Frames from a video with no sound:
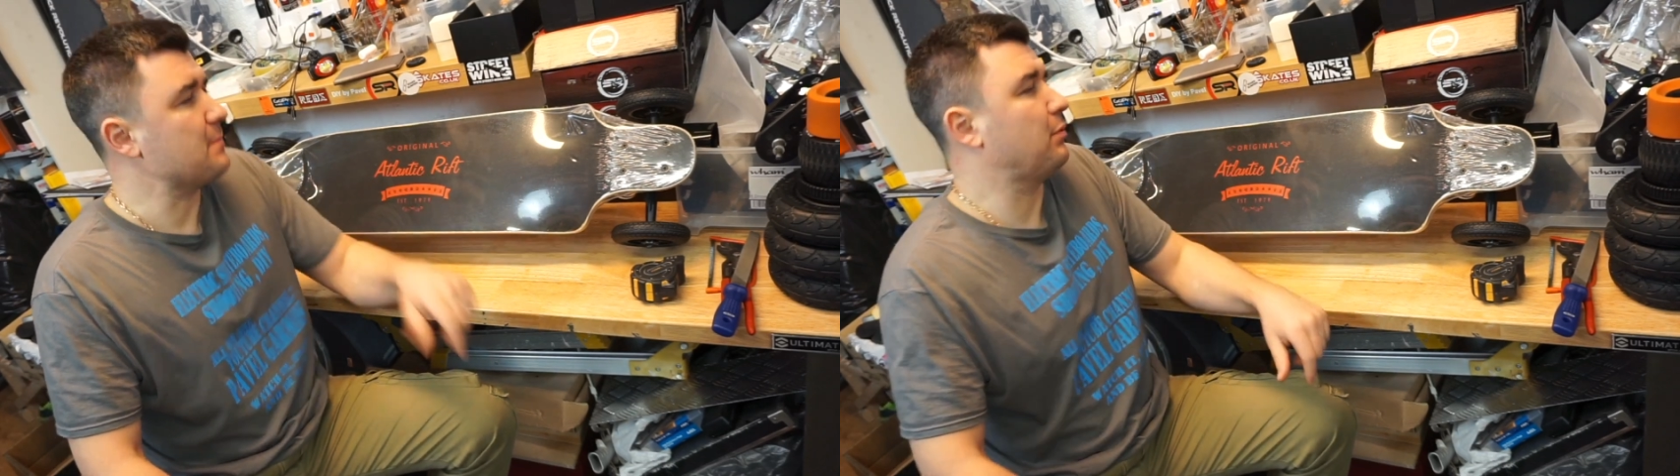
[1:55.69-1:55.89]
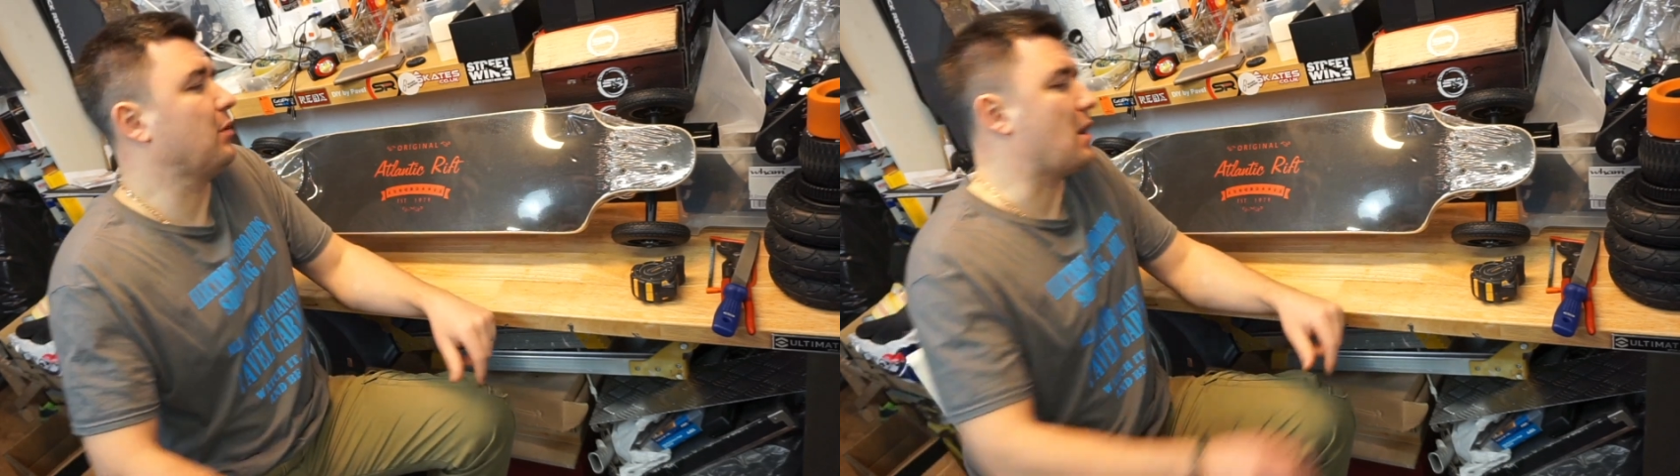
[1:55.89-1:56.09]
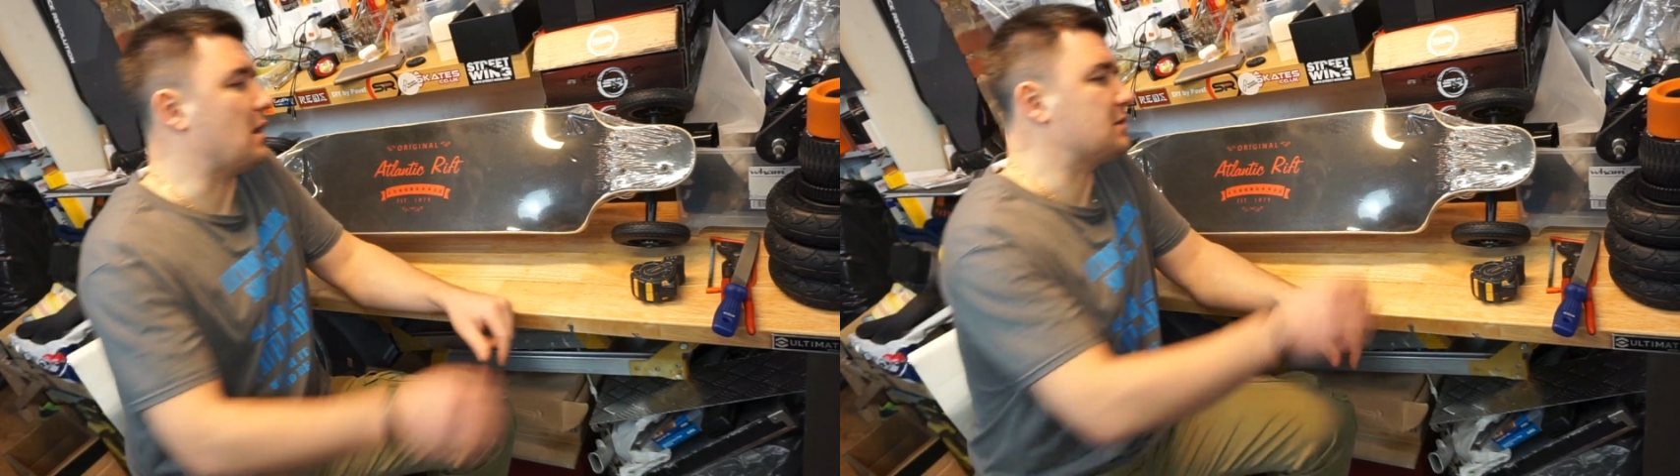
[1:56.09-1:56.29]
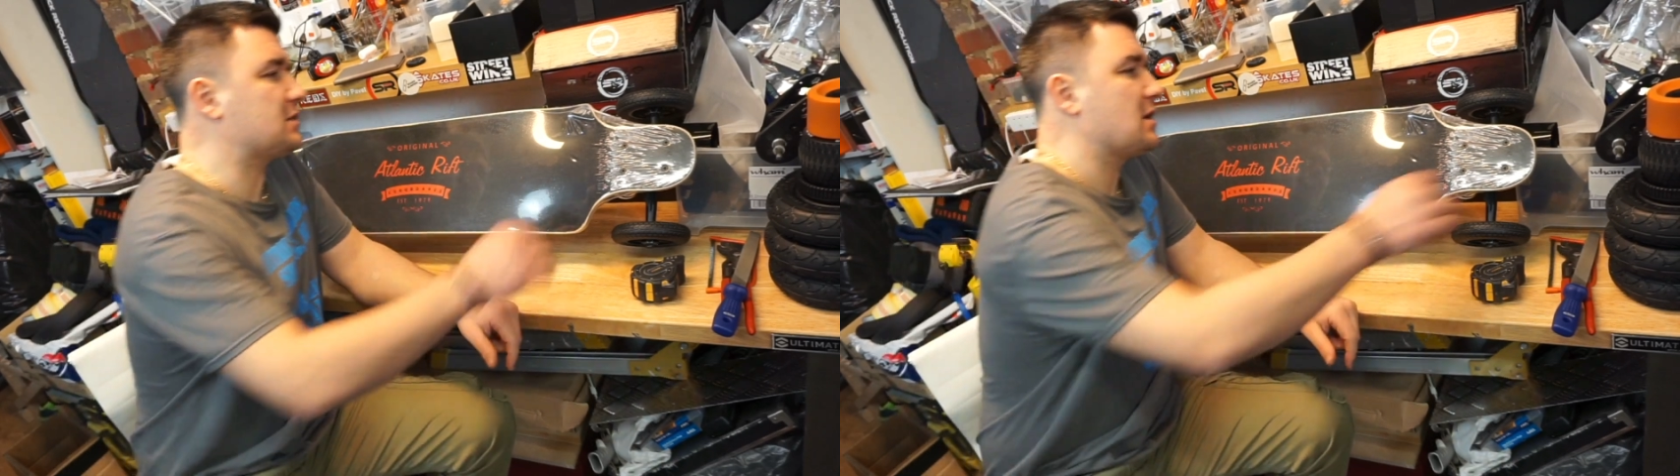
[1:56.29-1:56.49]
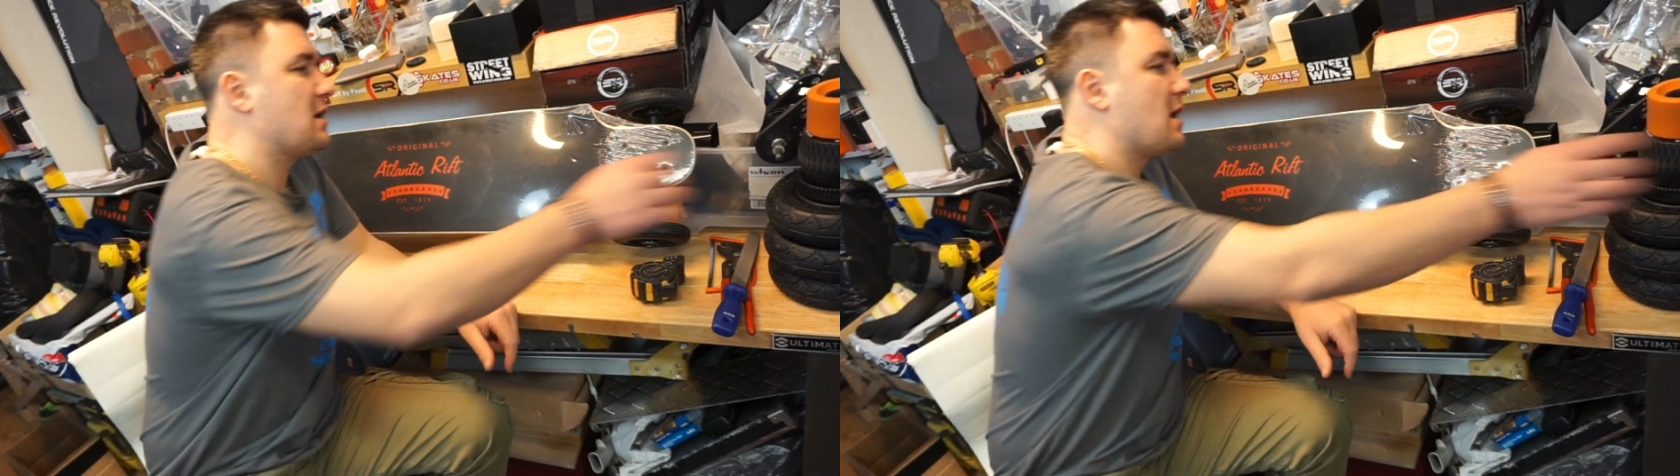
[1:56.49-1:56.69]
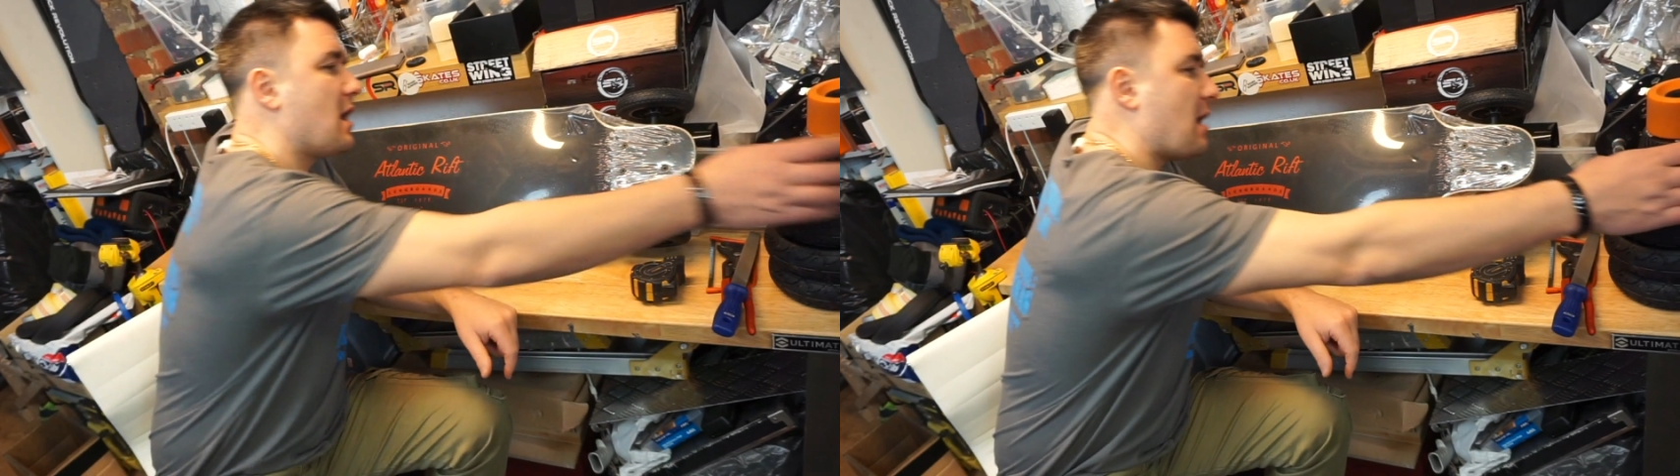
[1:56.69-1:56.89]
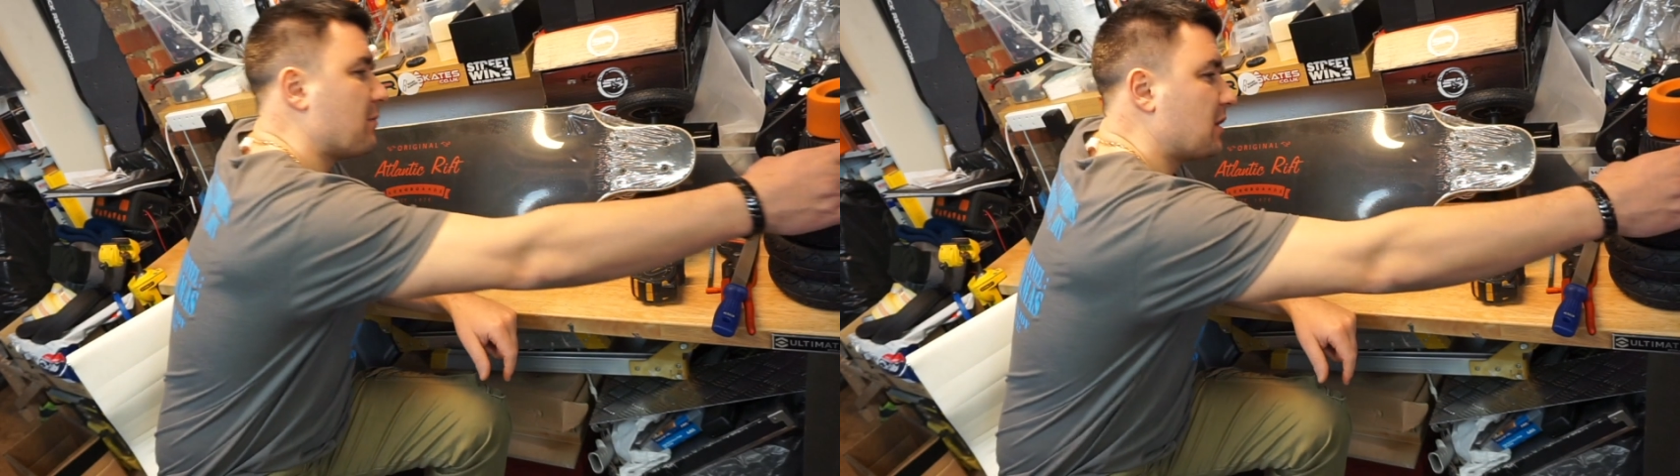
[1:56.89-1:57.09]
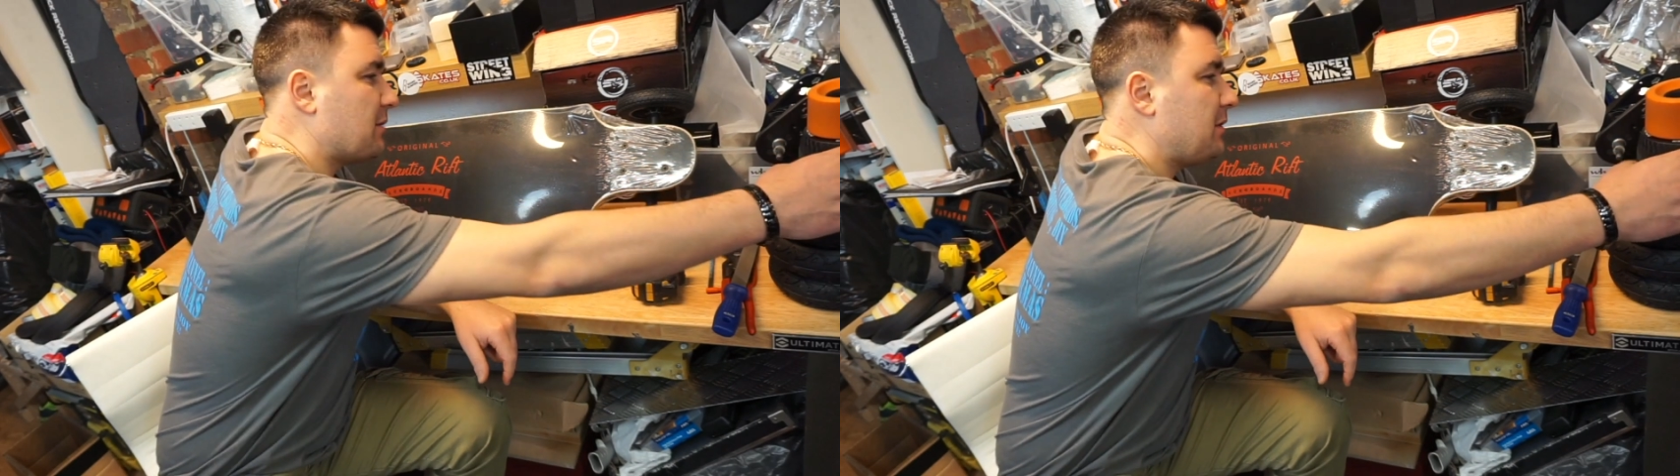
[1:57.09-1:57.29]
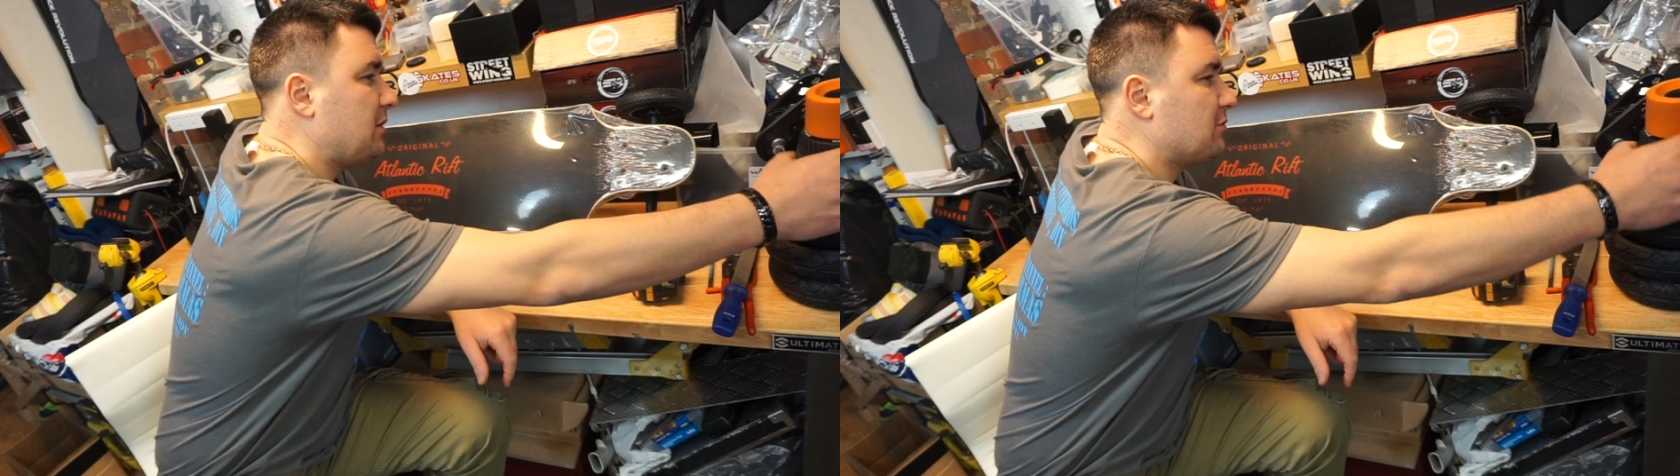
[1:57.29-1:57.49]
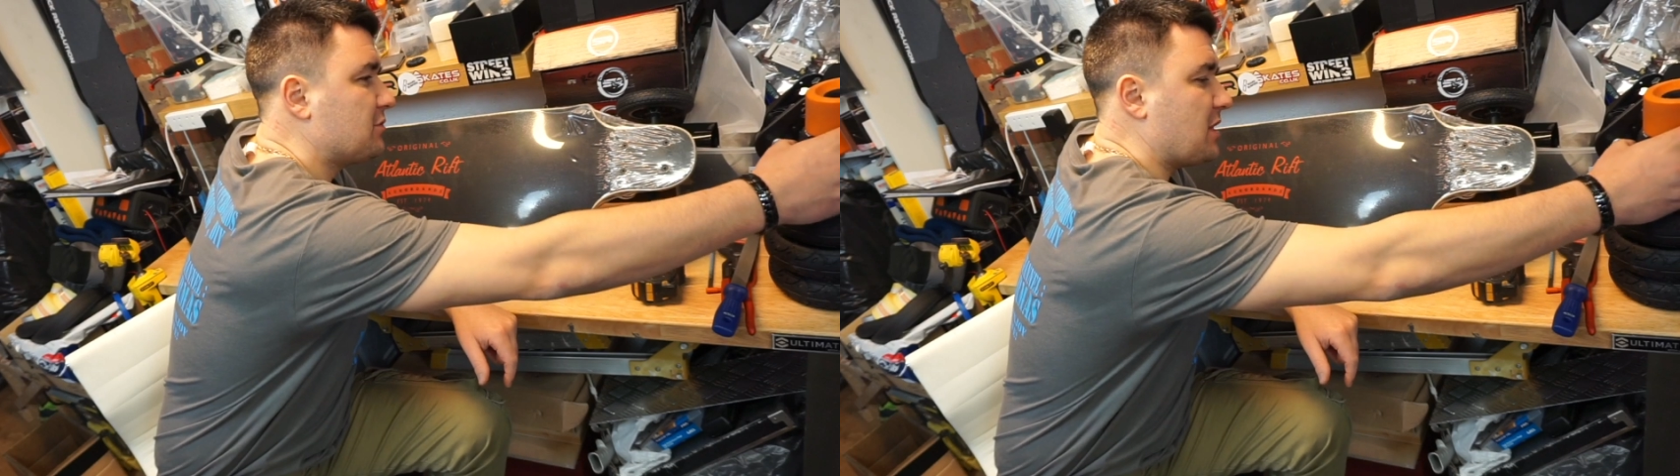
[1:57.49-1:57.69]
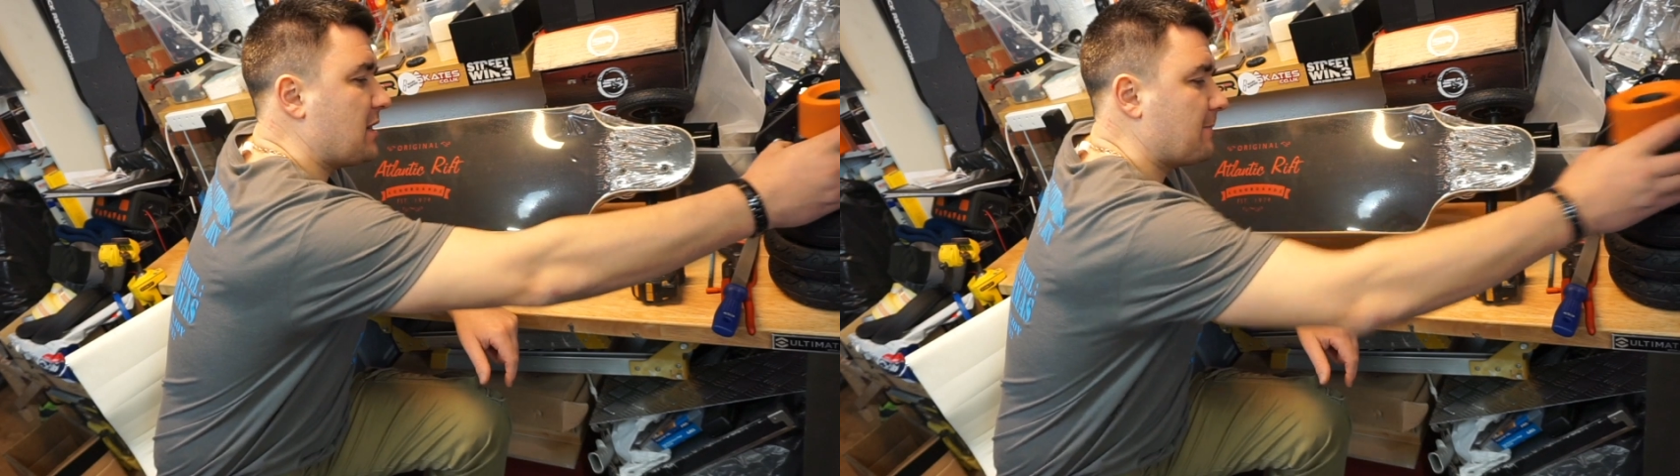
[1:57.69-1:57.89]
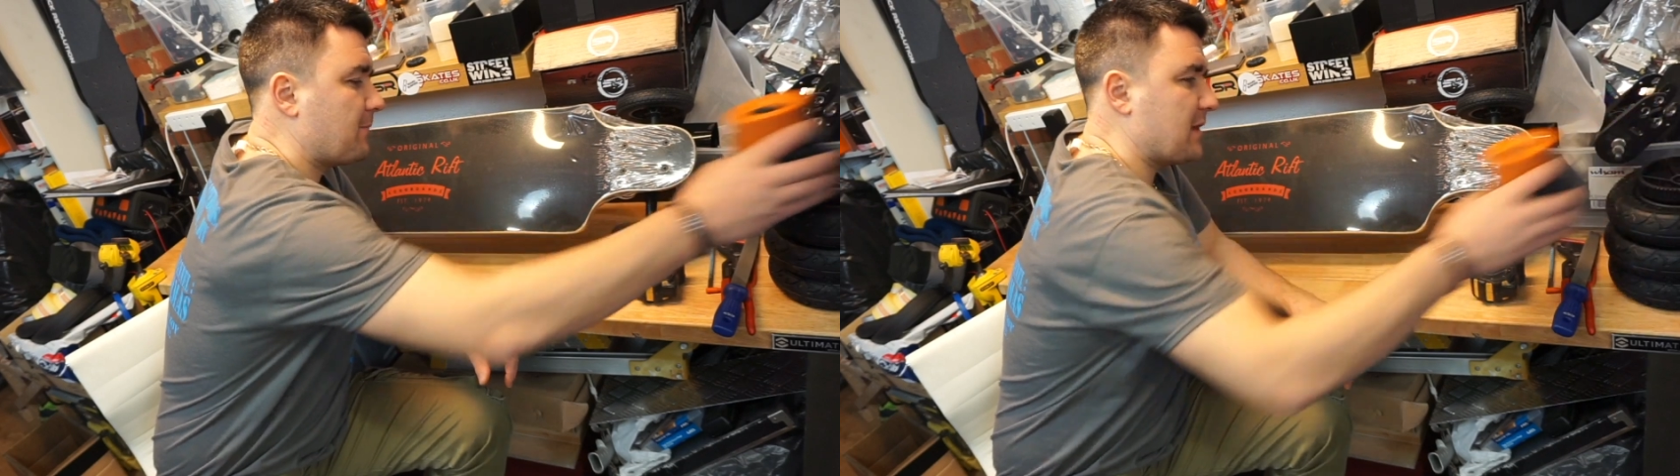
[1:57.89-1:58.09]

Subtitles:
Plus, I'm going to be using,